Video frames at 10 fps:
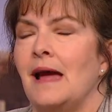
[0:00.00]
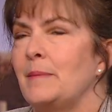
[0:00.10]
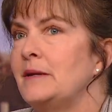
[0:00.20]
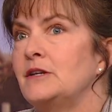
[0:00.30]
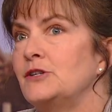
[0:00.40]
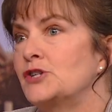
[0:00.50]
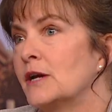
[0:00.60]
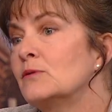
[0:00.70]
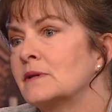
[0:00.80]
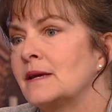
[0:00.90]
I mean,
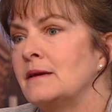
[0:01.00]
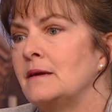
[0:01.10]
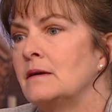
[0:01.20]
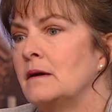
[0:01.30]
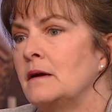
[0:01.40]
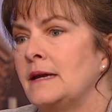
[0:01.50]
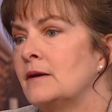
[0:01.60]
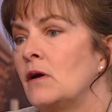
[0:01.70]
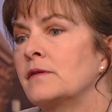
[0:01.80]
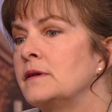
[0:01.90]
generally, in
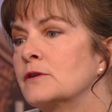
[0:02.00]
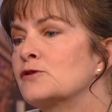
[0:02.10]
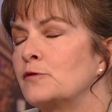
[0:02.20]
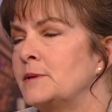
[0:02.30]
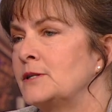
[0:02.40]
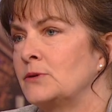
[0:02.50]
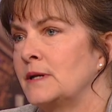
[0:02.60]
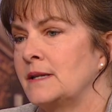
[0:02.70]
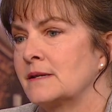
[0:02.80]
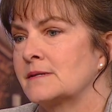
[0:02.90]
all the years we've been
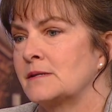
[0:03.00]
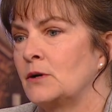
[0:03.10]
doing this,